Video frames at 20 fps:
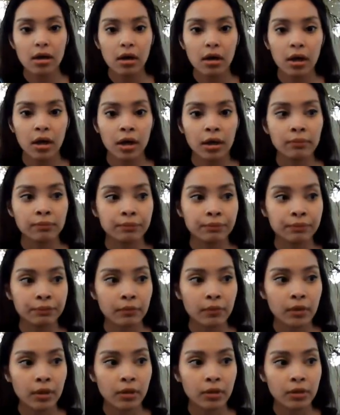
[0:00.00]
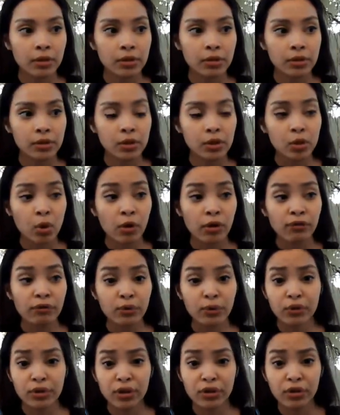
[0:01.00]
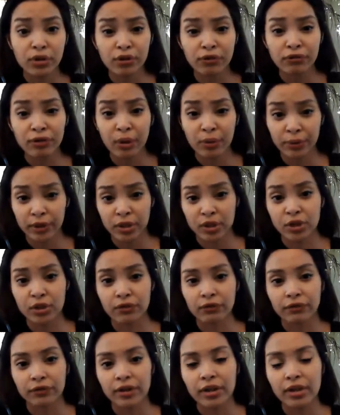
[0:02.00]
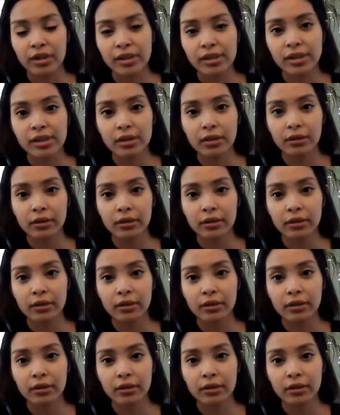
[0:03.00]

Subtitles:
Um, so if you did your foundation first,